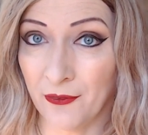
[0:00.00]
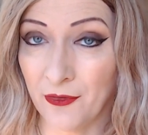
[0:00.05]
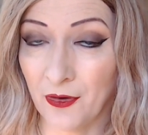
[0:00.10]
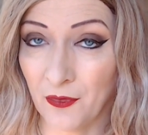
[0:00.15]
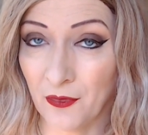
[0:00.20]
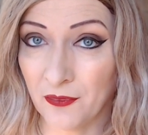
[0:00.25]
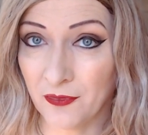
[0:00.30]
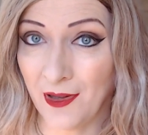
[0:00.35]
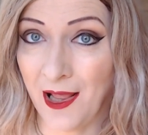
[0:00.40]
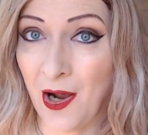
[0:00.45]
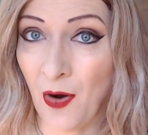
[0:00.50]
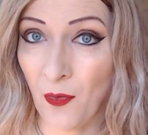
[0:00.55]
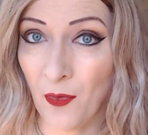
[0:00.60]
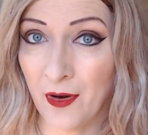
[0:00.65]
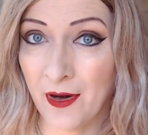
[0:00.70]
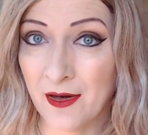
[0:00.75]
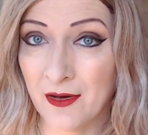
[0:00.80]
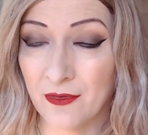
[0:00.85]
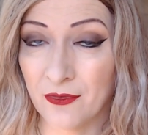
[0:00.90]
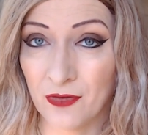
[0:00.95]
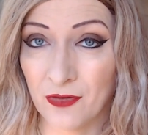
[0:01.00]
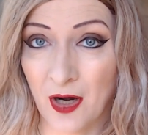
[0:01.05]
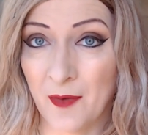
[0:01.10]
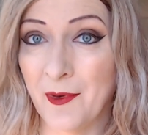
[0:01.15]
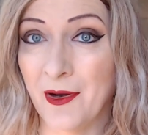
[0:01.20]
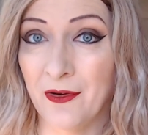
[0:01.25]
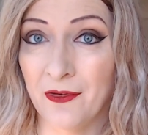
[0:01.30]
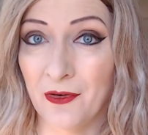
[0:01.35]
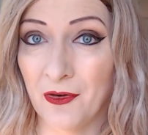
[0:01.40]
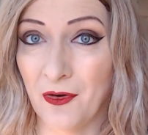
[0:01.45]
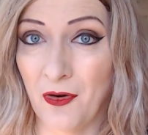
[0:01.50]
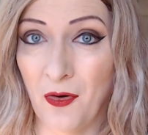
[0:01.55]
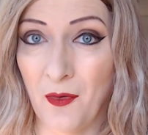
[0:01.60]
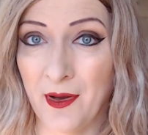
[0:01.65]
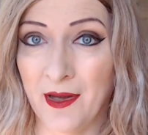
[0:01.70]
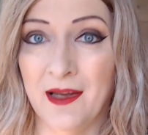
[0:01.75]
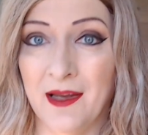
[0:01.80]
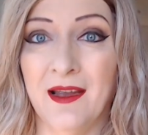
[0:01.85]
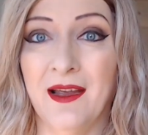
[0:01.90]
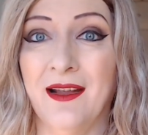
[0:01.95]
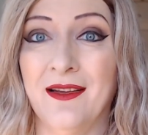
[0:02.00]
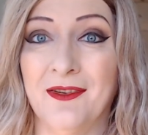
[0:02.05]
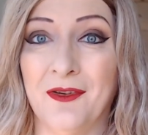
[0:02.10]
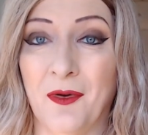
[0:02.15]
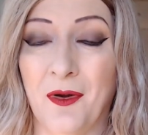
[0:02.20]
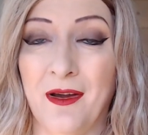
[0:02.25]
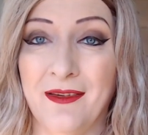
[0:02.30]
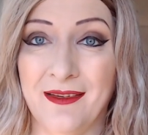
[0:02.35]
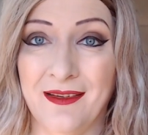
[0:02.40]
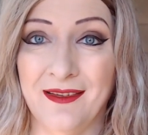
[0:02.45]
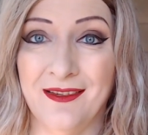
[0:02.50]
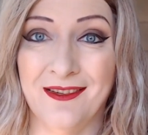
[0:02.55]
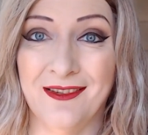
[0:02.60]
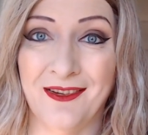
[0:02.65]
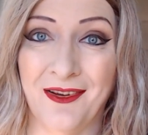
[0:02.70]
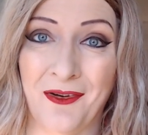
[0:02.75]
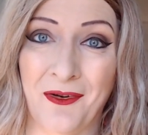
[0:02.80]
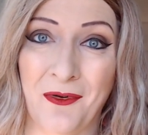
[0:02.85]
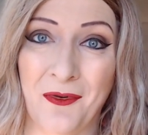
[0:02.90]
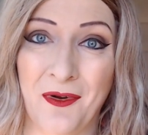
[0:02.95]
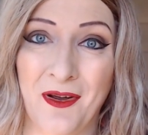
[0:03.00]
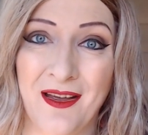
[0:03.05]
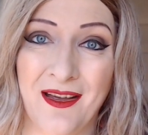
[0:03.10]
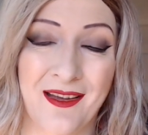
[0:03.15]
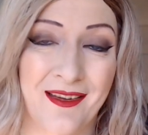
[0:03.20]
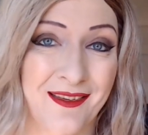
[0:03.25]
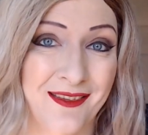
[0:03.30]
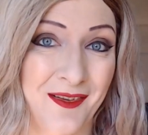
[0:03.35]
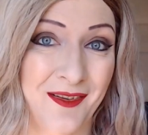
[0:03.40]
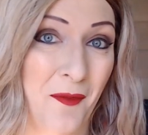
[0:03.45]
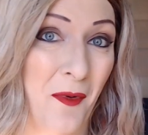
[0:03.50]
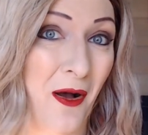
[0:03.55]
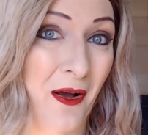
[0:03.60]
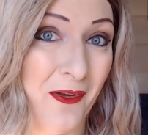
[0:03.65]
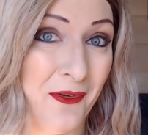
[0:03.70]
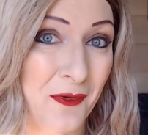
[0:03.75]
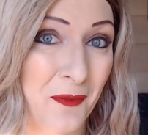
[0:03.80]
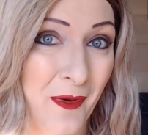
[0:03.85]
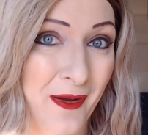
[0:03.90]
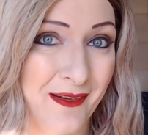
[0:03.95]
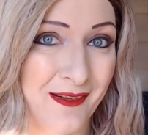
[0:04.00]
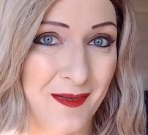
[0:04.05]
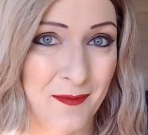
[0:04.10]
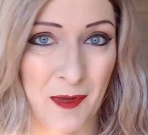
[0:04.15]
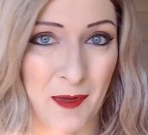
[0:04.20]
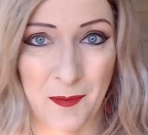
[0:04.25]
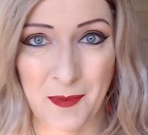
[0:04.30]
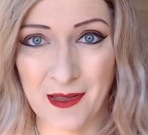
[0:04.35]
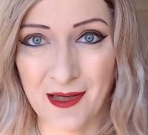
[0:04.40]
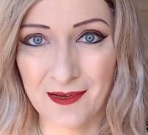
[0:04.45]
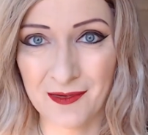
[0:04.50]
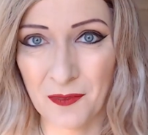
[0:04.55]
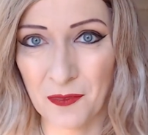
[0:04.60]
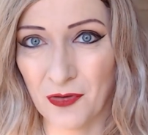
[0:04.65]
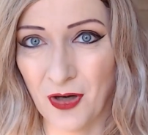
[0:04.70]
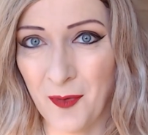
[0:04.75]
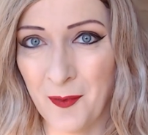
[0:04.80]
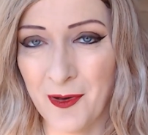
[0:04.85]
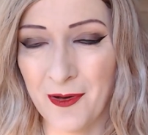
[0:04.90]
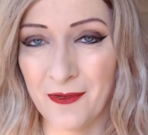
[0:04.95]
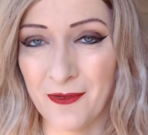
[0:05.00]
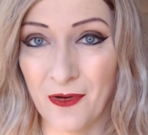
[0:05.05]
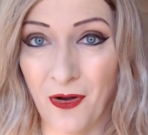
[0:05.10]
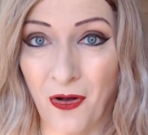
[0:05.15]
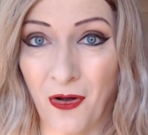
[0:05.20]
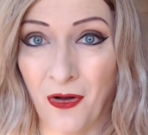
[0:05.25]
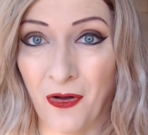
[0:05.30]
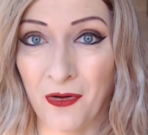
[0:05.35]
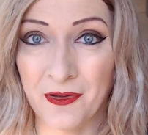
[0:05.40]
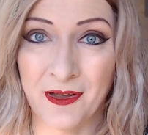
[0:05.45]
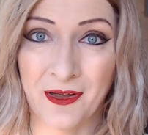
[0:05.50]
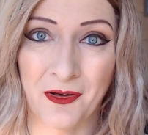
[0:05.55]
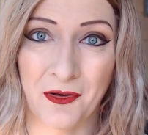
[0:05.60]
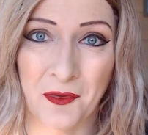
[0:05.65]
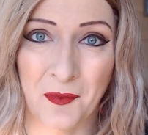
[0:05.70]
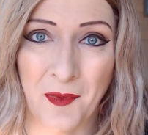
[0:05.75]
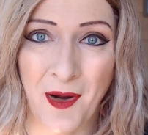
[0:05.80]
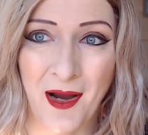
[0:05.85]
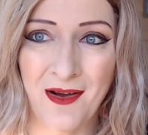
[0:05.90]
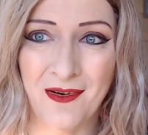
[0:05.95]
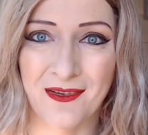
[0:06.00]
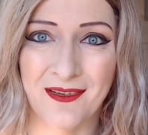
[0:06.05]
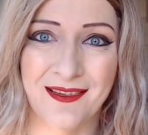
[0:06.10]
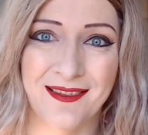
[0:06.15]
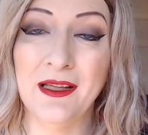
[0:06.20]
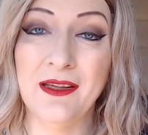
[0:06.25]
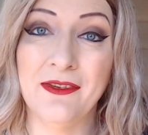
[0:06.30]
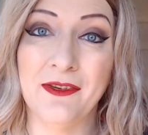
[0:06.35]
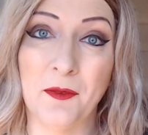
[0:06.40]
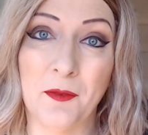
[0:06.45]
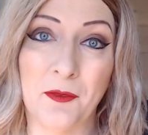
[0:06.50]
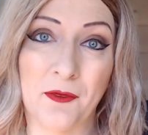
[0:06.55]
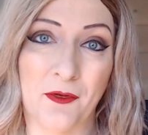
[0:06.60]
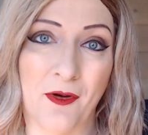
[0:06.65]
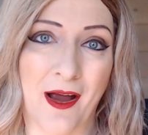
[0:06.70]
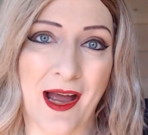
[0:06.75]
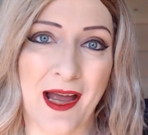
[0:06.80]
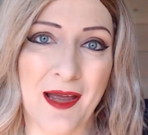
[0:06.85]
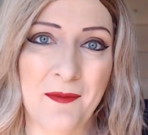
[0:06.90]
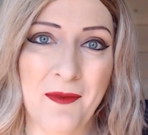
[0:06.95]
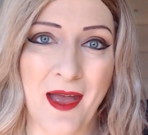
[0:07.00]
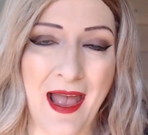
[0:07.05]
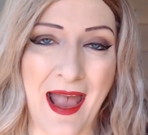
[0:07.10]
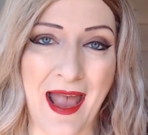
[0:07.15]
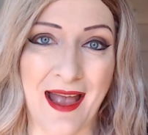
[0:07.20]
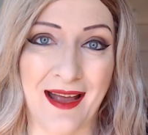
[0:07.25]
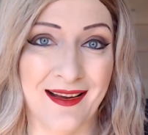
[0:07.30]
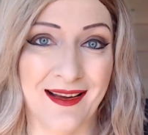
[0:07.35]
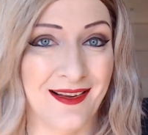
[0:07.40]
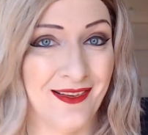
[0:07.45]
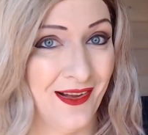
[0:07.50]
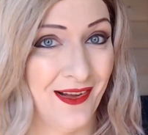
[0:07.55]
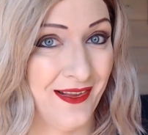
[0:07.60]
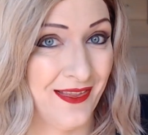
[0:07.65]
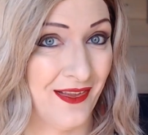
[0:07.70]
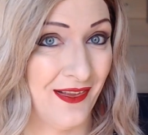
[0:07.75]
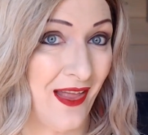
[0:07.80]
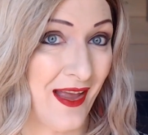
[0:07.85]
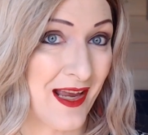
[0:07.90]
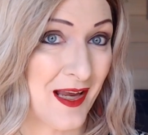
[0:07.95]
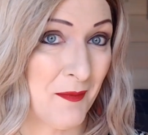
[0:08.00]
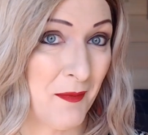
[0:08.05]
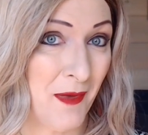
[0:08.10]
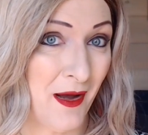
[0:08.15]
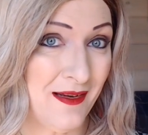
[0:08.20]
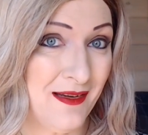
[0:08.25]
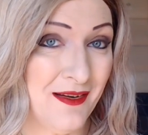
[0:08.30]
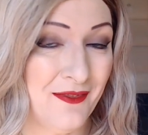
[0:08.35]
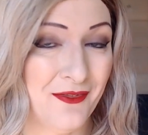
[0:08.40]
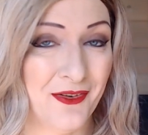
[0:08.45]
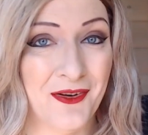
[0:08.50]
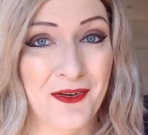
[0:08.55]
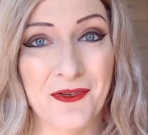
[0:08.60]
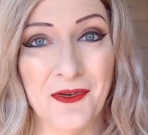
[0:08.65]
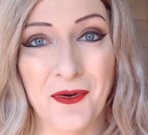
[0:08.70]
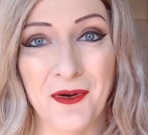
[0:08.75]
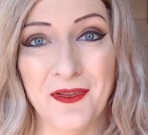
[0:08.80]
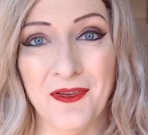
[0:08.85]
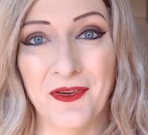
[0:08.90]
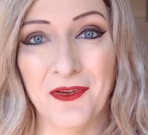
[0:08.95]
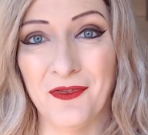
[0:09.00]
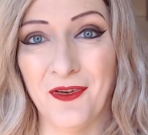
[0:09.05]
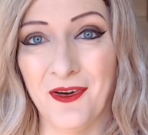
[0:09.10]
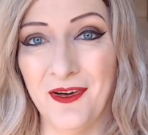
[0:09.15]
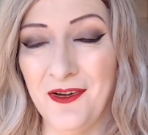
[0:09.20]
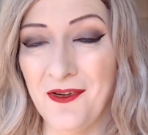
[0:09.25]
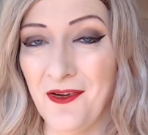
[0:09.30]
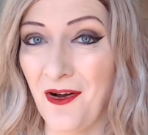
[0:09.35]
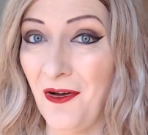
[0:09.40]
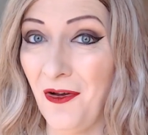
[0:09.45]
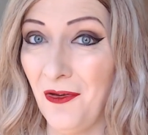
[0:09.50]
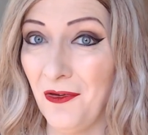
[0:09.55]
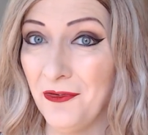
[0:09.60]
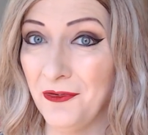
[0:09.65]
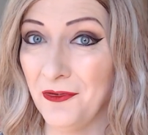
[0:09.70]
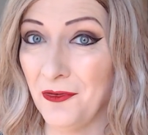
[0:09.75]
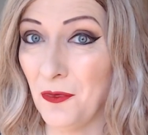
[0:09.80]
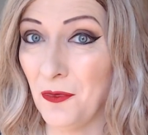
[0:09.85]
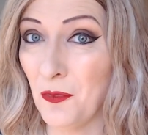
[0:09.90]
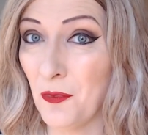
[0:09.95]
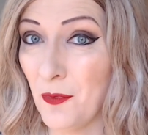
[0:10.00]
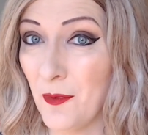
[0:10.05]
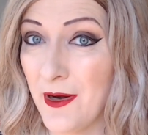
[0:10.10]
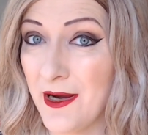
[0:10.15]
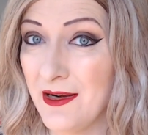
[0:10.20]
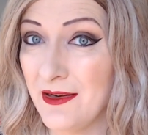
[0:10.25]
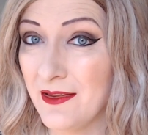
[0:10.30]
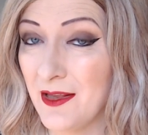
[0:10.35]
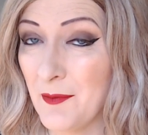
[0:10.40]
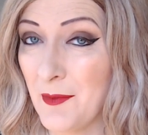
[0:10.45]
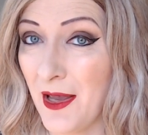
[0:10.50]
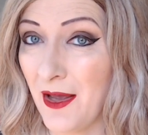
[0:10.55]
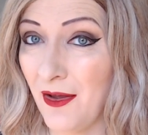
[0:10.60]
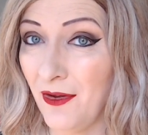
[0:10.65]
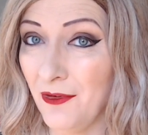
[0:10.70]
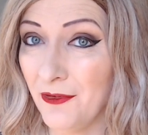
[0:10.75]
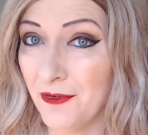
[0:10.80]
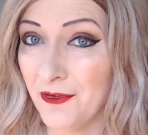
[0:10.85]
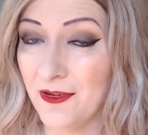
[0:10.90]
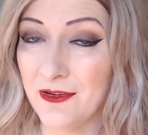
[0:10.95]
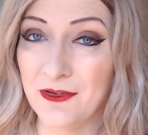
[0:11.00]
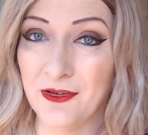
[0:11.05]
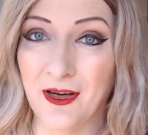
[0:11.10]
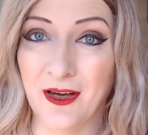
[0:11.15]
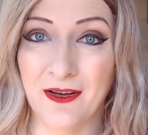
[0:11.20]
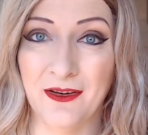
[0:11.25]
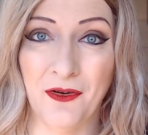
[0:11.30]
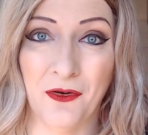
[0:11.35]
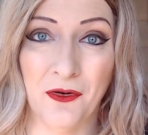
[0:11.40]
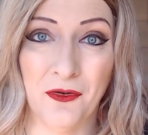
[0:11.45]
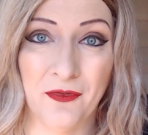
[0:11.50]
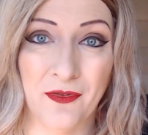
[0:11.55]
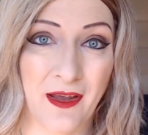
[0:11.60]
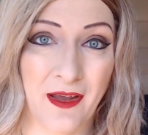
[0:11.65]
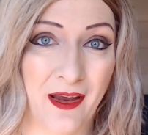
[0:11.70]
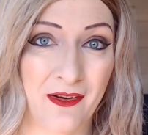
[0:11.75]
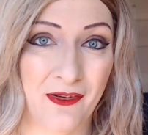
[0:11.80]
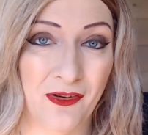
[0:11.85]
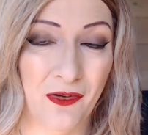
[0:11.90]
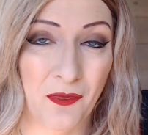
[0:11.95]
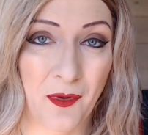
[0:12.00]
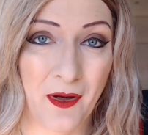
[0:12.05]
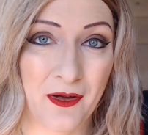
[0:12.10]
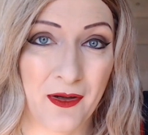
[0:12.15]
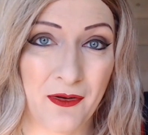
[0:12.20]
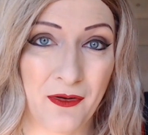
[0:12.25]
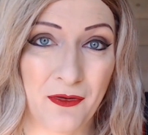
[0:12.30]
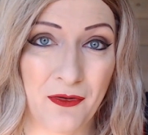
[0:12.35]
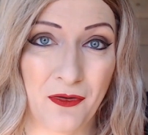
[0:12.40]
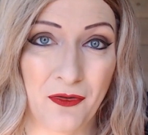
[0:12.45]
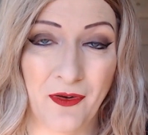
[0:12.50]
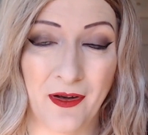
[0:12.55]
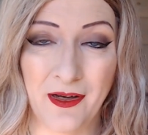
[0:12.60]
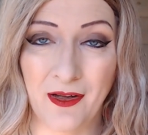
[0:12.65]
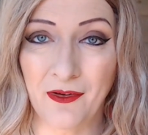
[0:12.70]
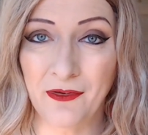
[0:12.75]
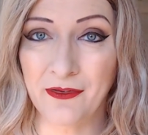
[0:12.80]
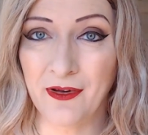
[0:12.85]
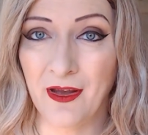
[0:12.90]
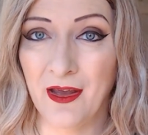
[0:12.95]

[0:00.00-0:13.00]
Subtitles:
They're flowering. Strawberries are growing. It's crazy. So, some awesome ways to maybe get some strawberries all year round. So subscribe and click the like button if you enjoyed this video. Also, ring the bell so that you get notifications when I do new videos.